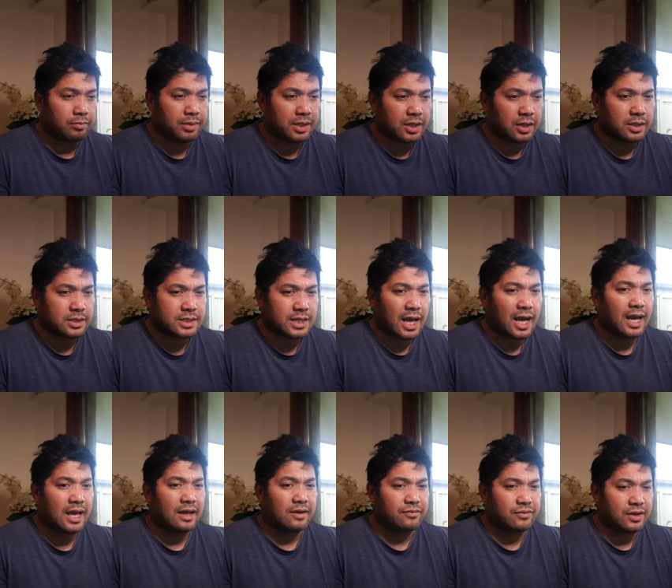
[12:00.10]
because
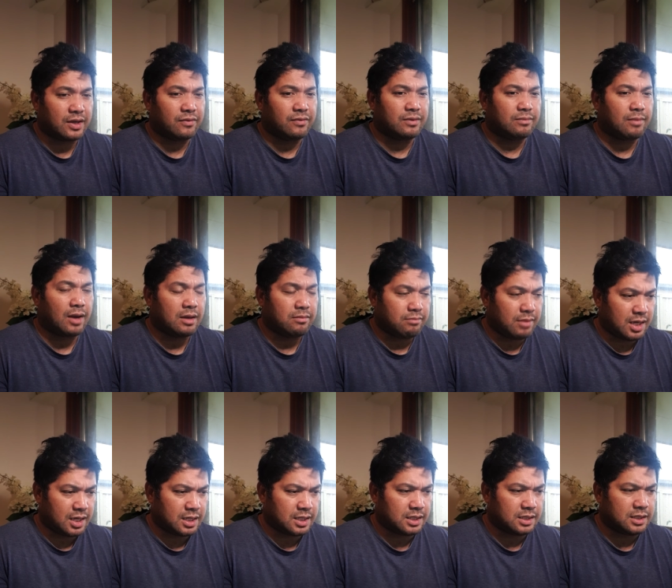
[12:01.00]
I have given my
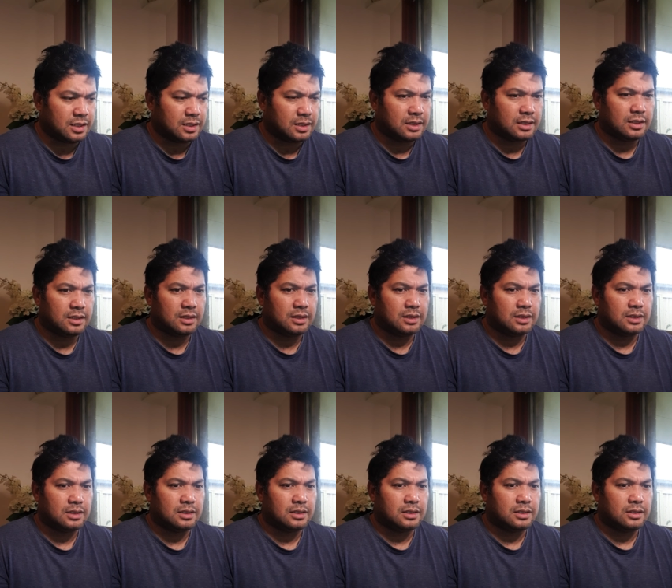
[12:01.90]
maid
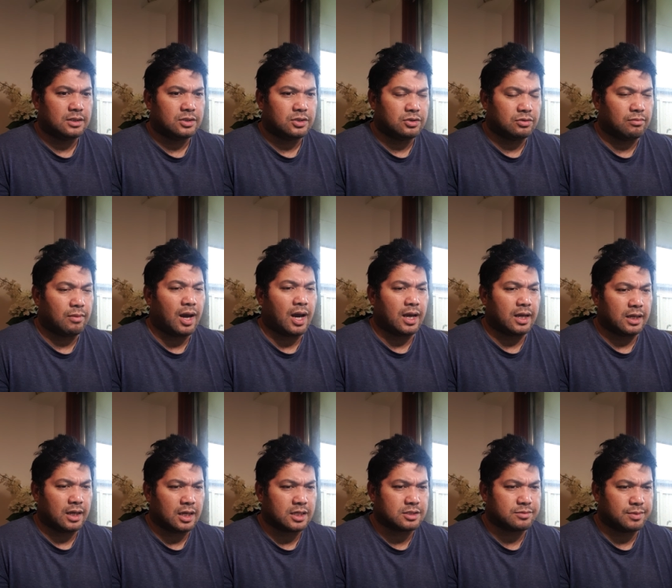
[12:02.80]
to my
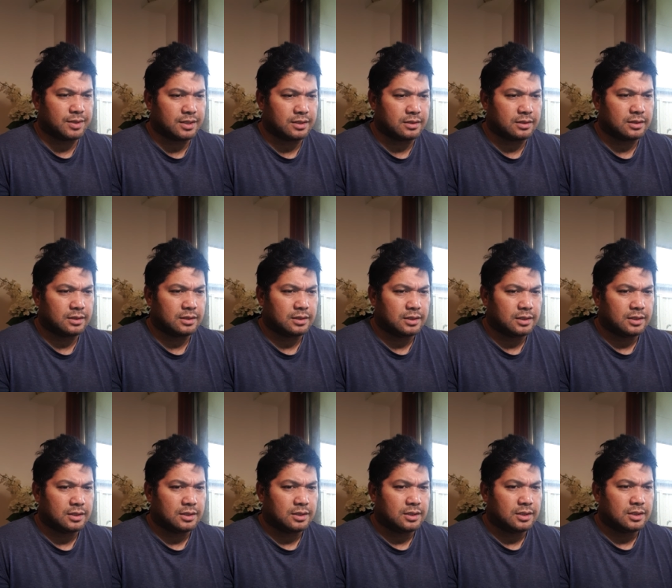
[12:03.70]
husband.
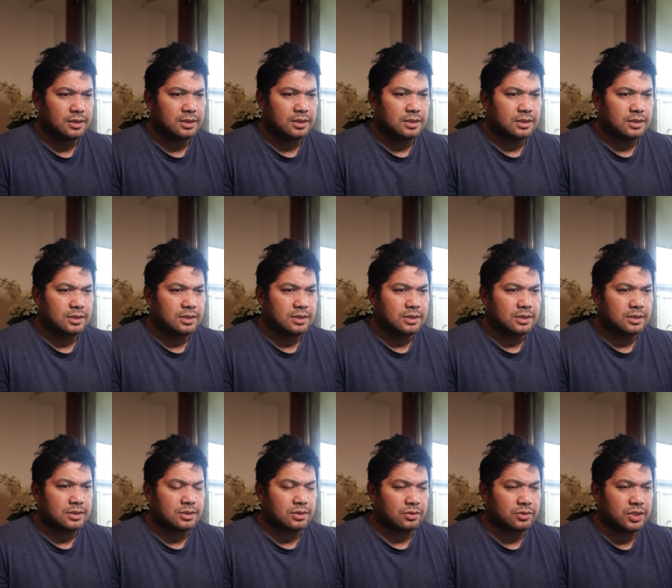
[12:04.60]

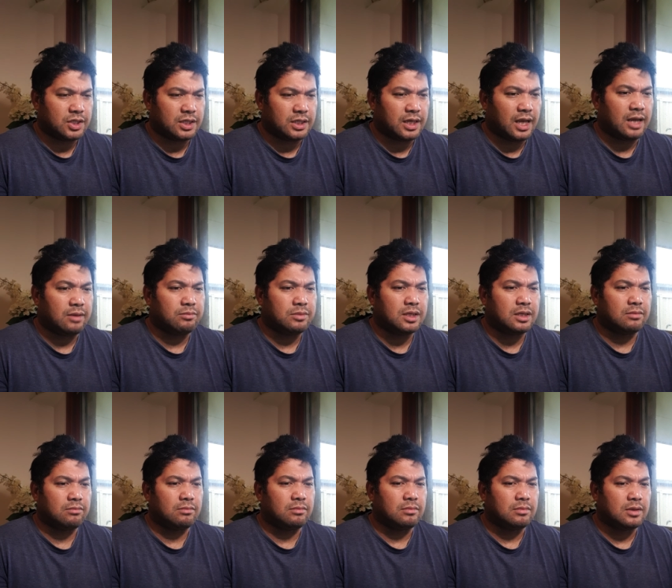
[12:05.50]
So she named
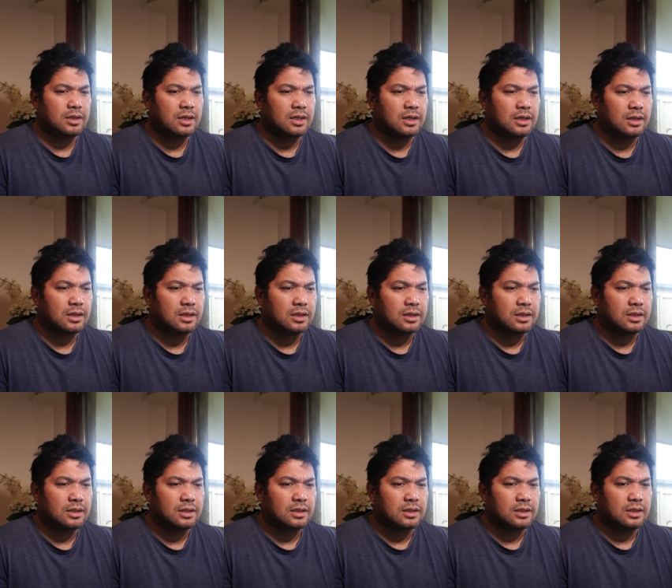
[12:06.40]
him
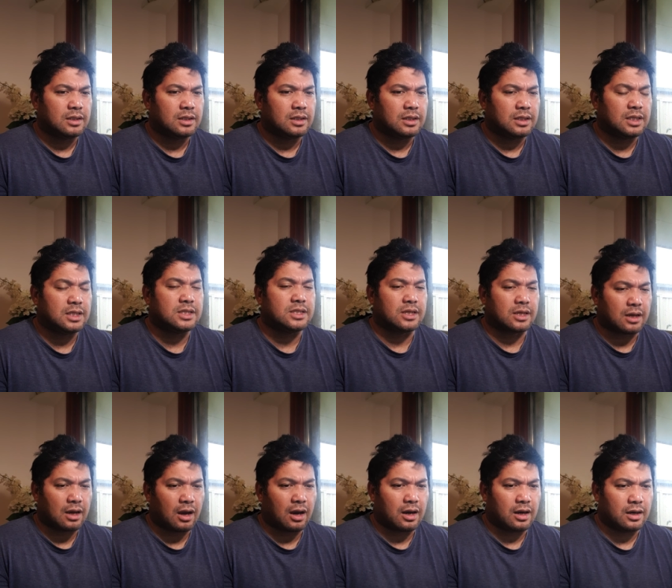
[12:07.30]

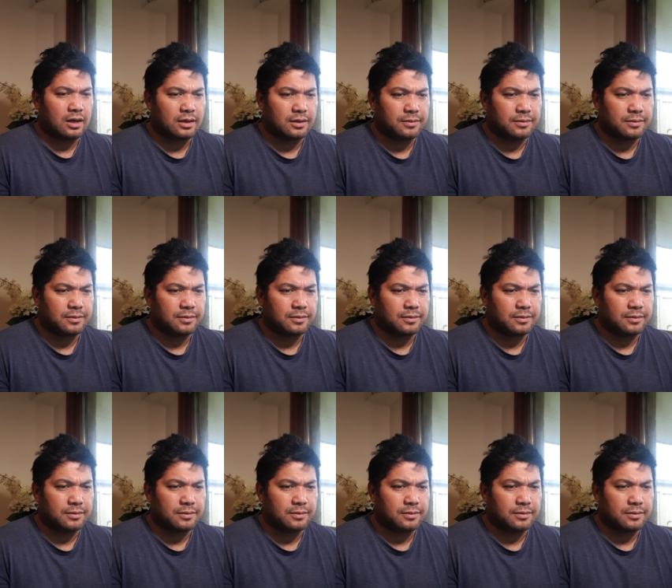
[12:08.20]
Issachar.